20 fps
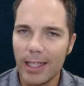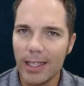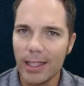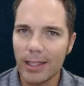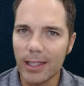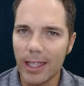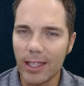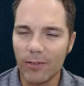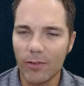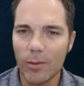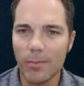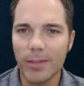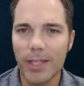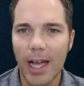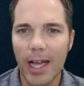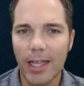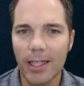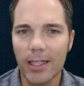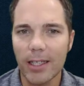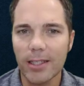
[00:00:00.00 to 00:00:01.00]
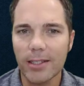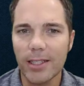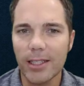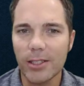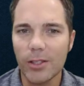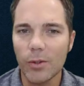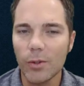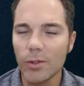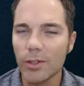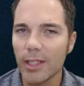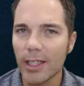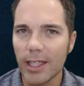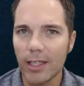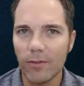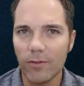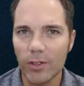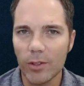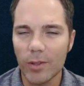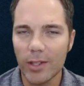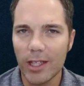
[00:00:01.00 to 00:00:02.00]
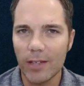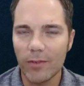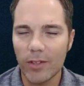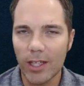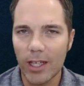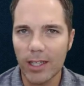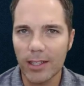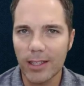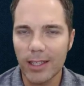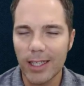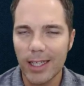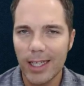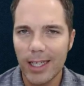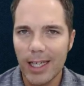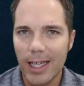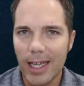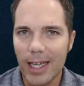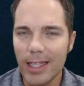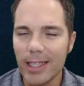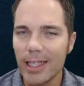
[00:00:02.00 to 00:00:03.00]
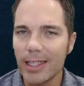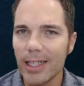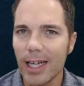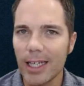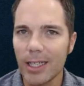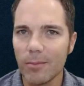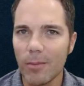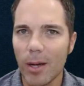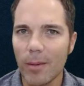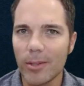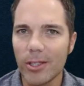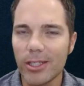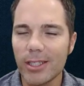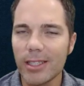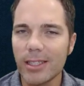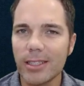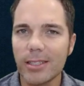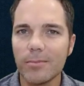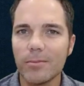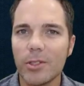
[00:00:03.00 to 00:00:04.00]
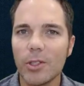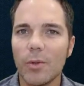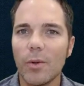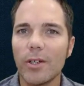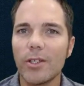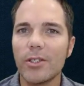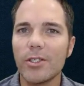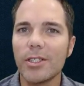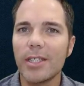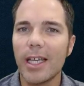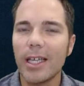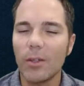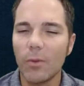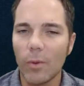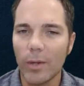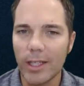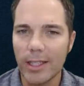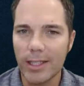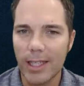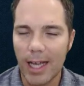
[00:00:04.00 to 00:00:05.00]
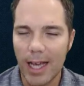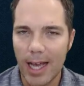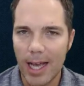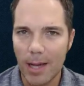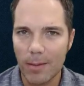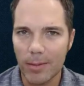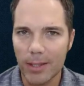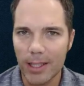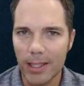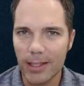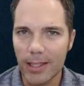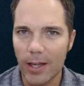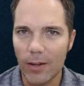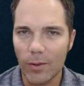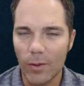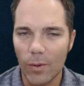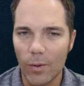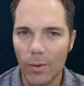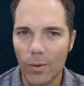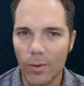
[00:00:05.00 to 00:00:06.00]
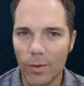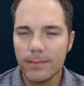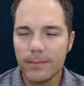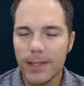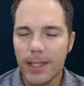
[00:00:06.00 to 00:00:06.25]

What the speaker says: like from diagnostic tools like a fluid level gun and a dynamometer system, to understand what is happening downhole.